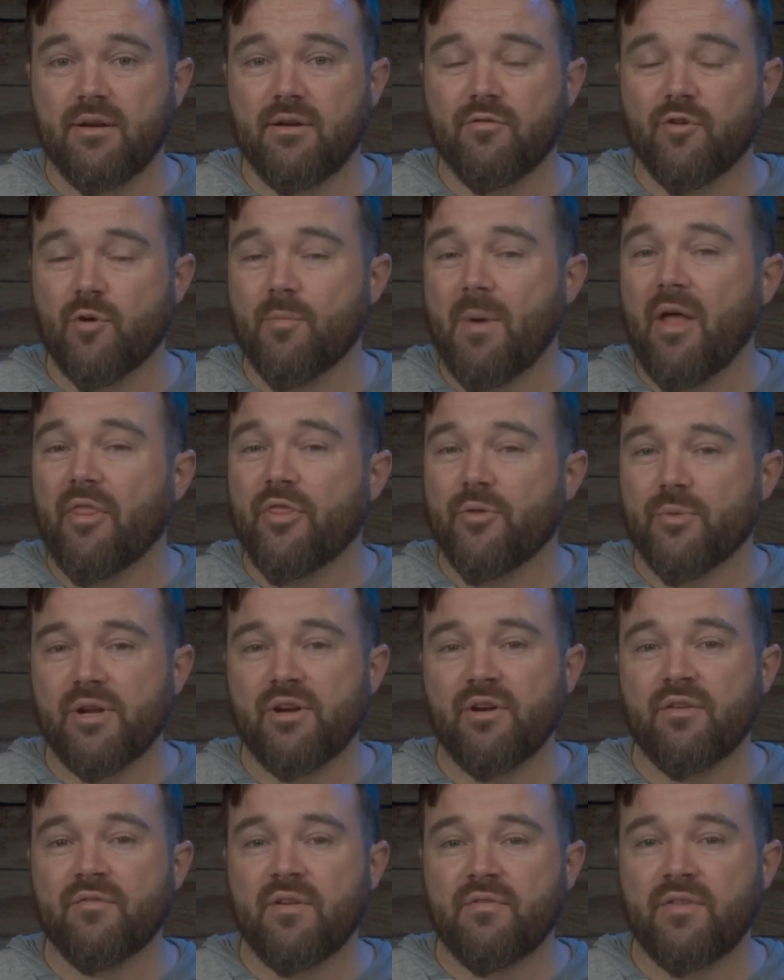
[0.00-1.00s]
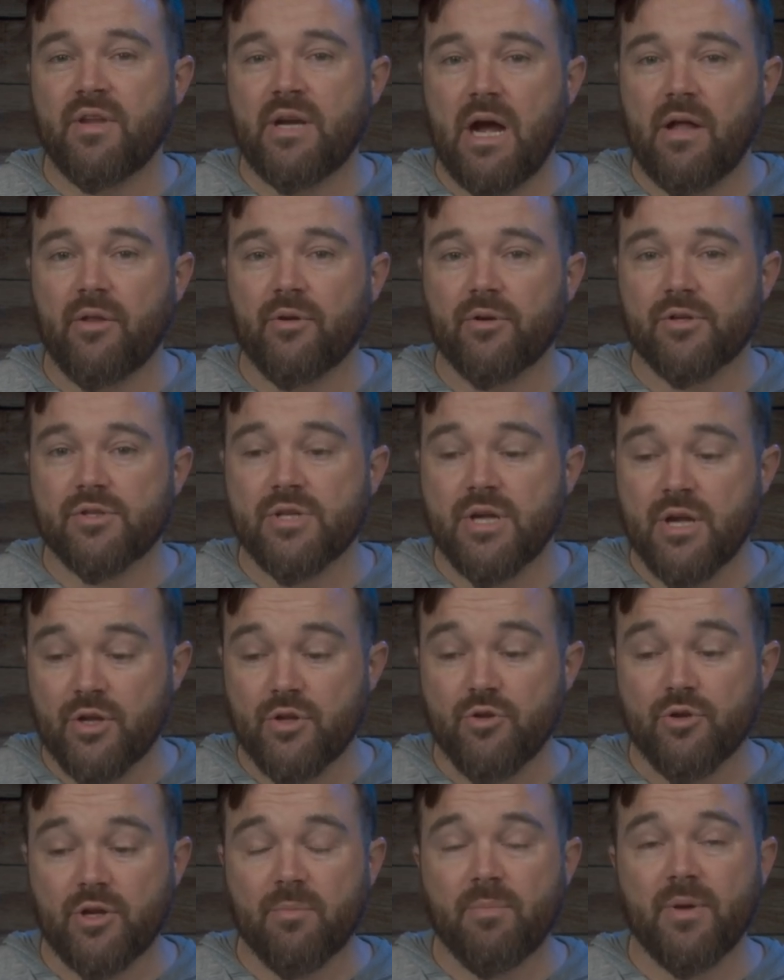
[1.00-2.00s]
For about $350,
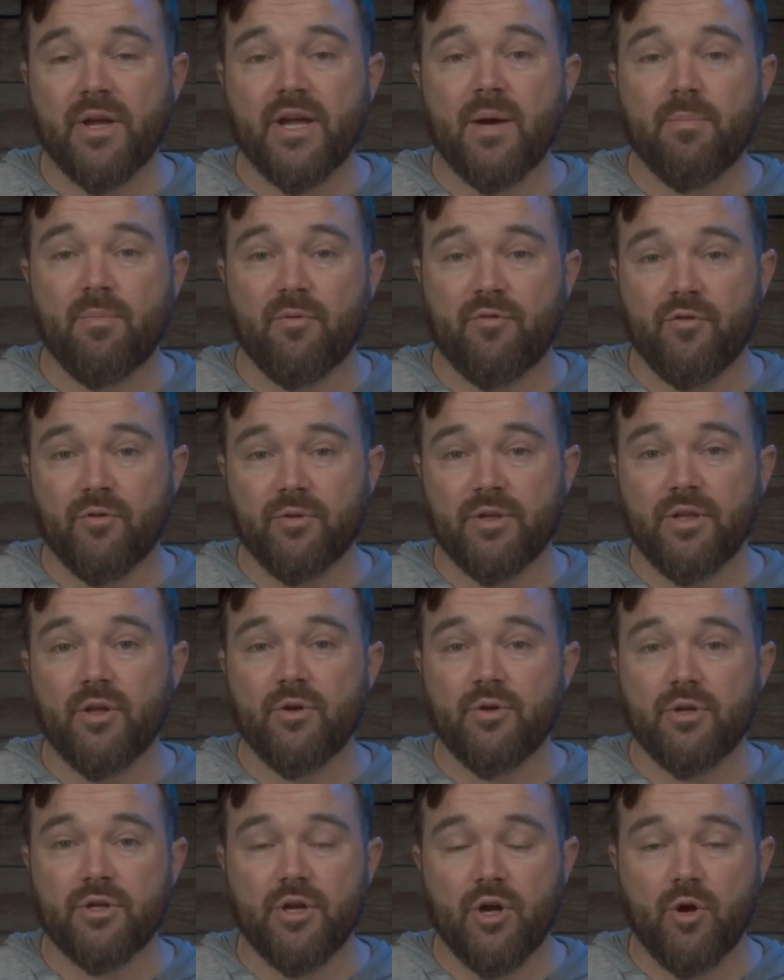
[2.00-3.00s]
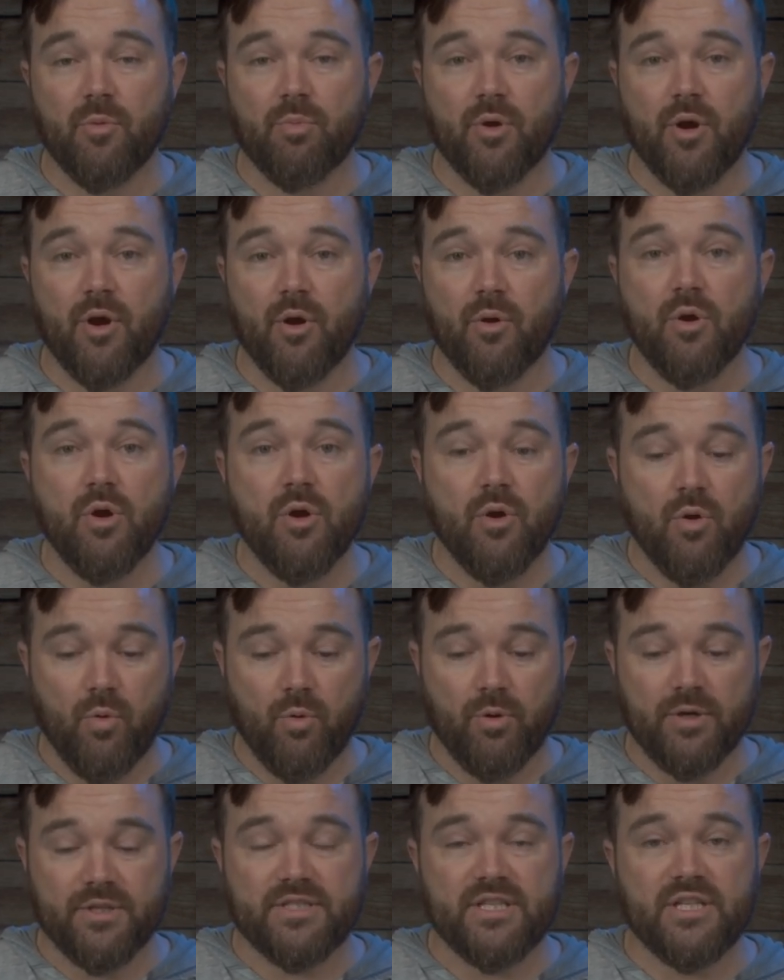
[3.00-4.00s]
you can pick up a fully loaded GoPro
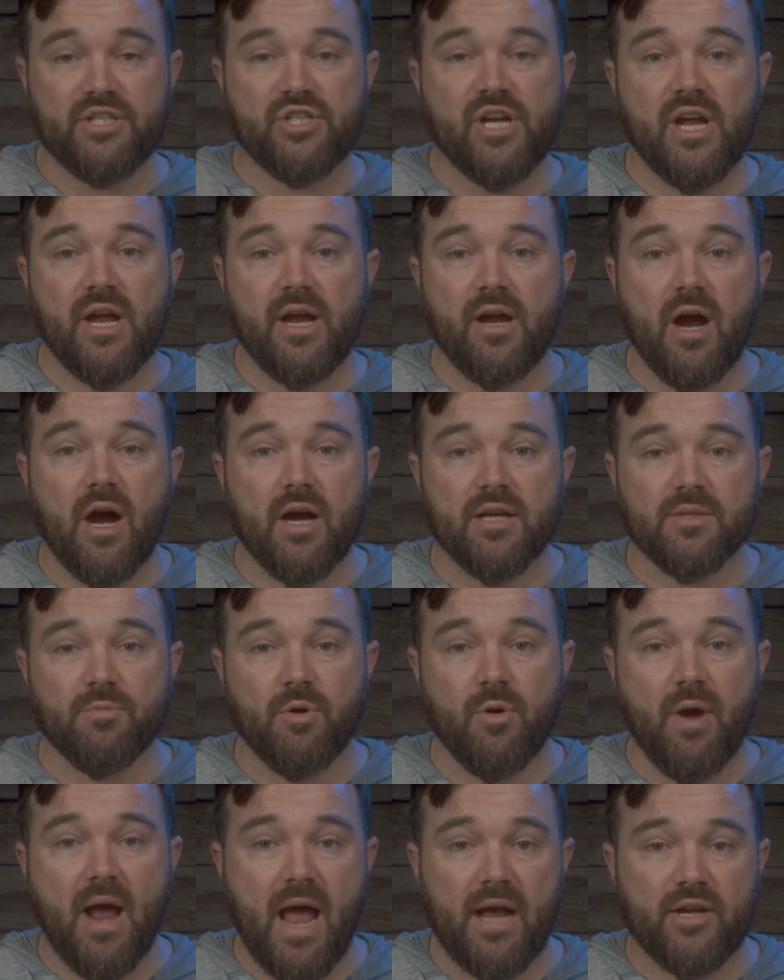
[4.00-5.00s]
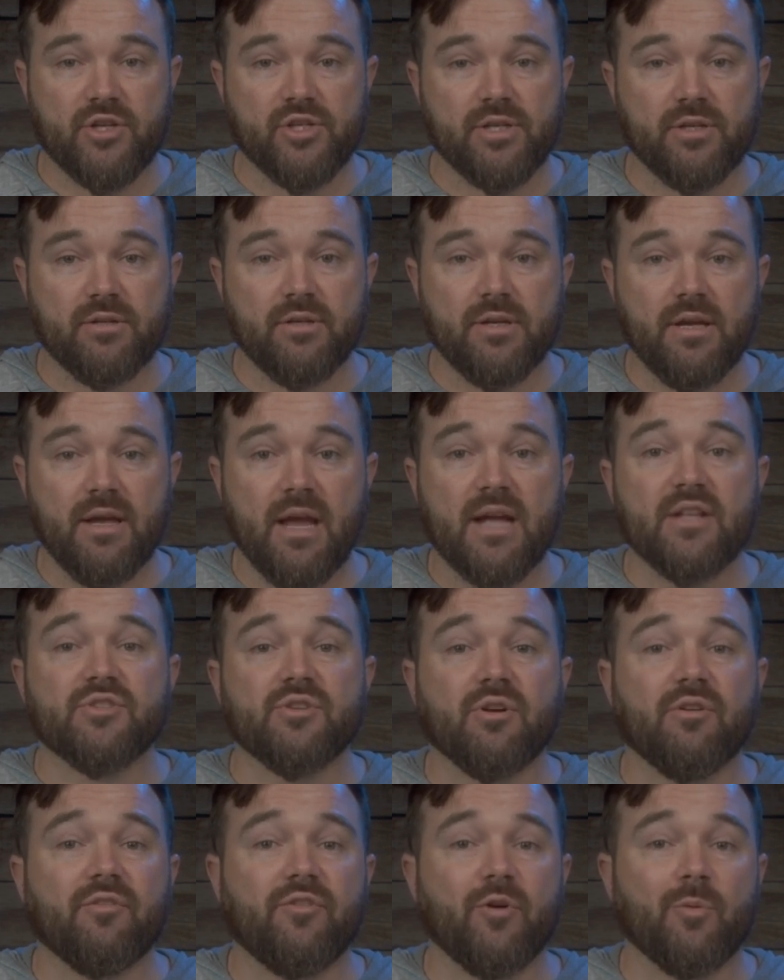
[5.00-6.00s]
or a DJI Osmo Action and
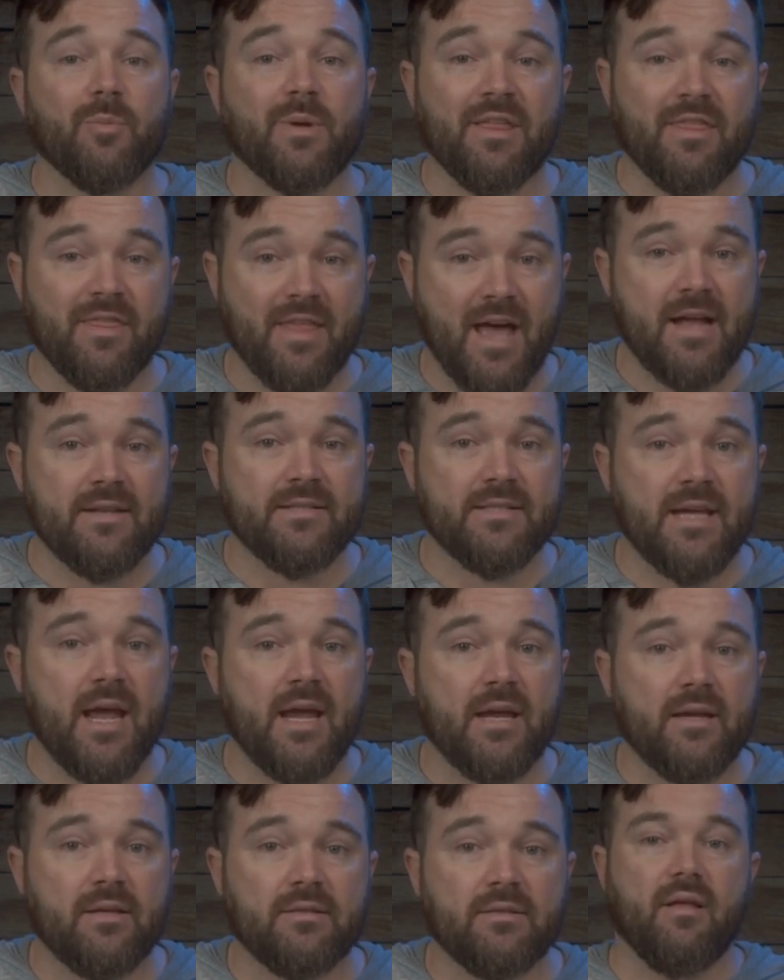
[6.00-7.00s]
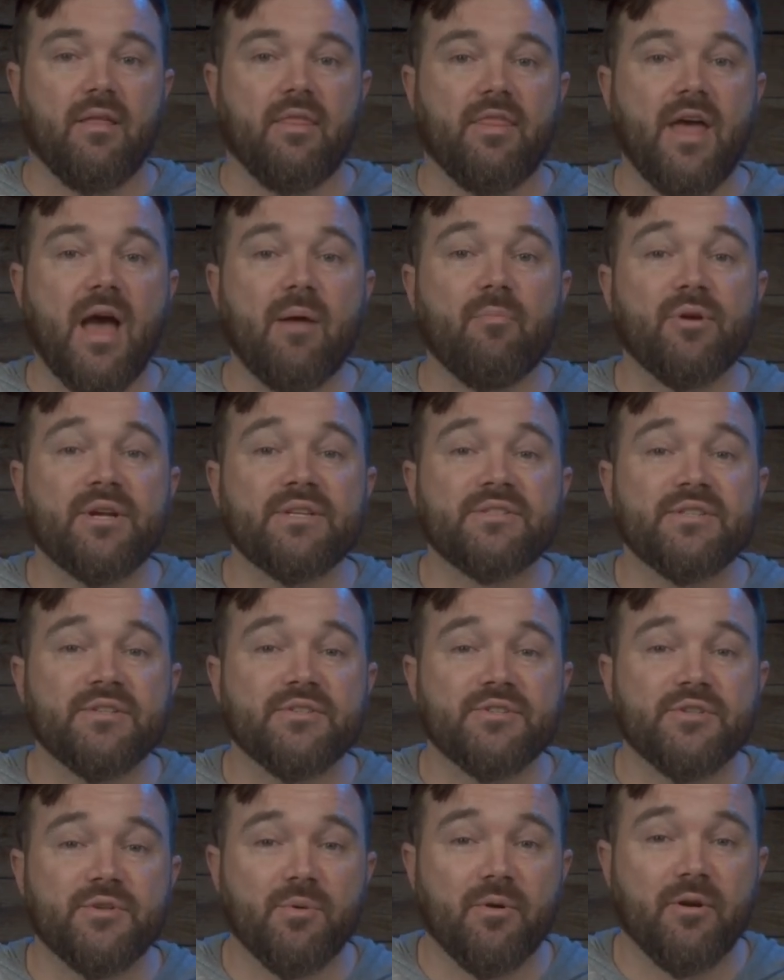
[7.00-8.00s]
start filming that day. That brings
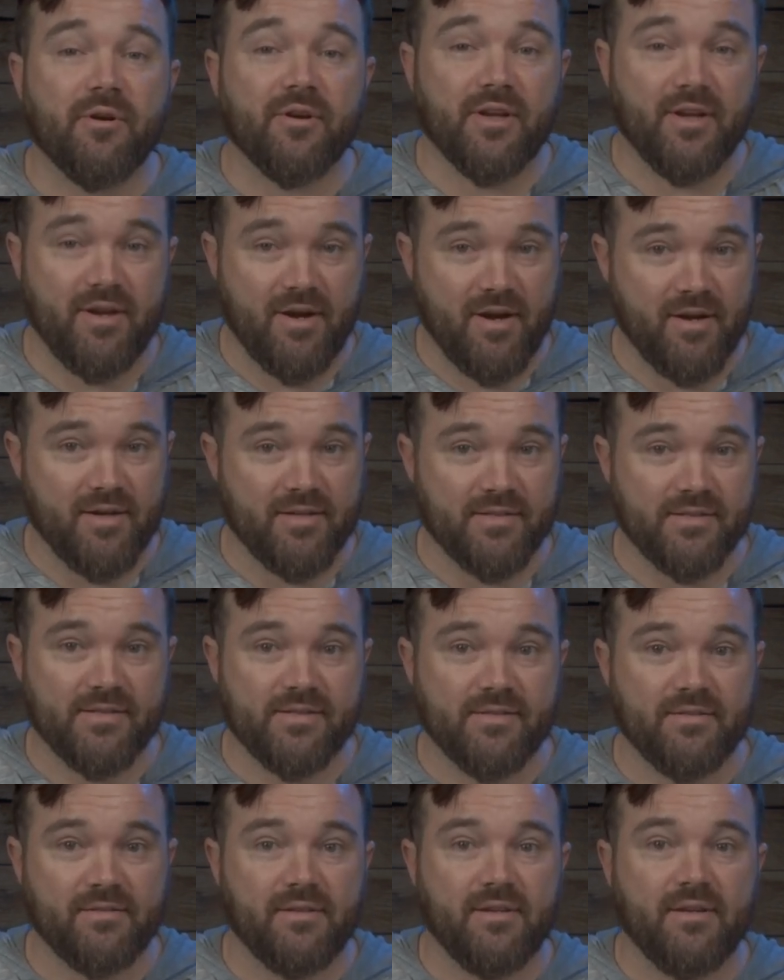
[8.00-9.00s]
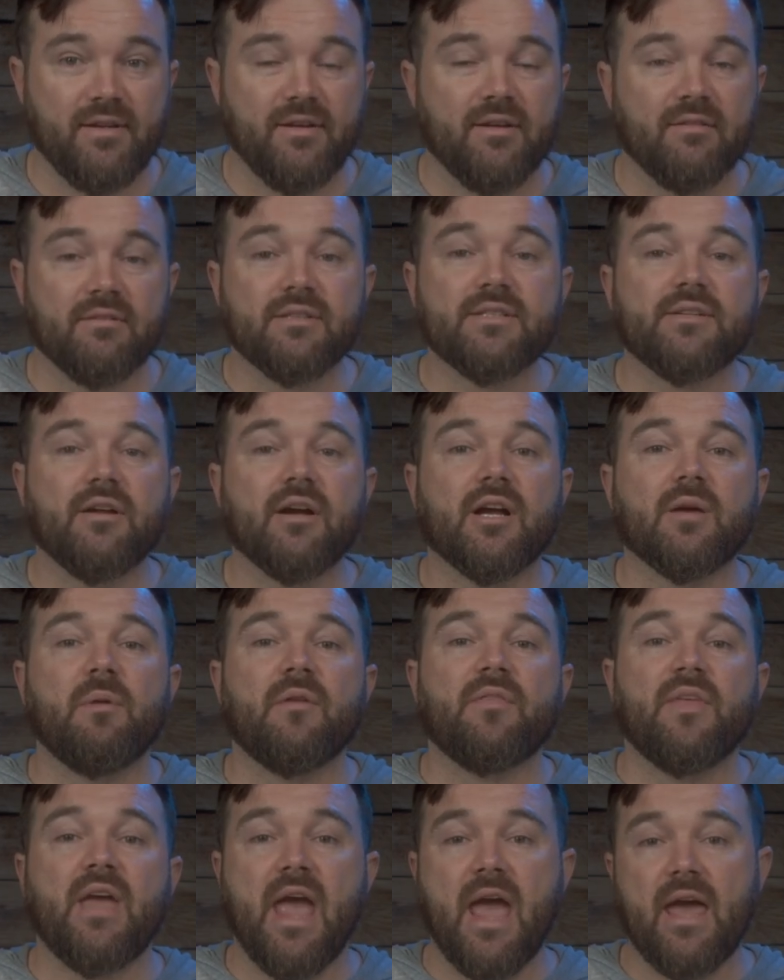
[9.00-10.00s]
us to our cons. Let's talk about the